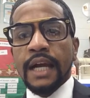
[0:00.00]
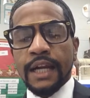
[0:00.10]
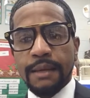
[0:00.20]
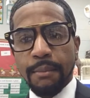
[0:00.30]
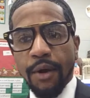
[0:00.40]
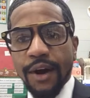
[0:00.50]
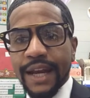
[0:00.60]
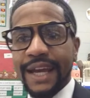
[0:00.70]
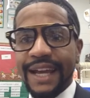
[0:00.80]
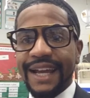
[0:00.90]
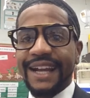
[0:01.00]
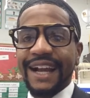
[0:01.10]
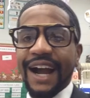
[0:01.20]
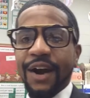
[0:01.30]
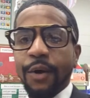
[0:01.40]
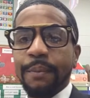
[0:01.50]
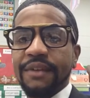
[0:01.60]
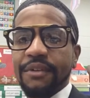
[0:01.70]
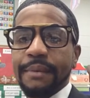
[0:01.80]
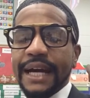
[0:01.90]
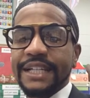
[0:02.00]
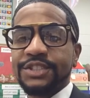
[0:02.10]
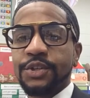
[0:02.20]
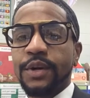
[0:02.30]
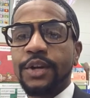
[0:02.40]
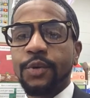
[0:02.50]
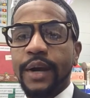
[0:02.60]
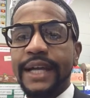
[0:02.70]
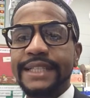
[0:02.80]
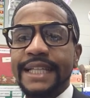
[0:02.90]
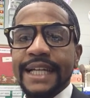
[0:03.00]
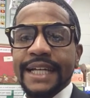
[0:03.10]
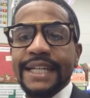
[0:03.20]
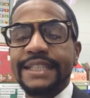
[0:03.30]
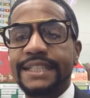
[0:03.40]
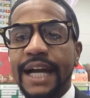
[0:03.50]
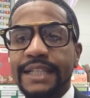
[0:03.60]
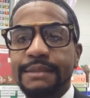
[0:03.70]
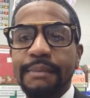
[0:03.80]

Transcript: Good morning. I hope everybody's doing great. It's Dr.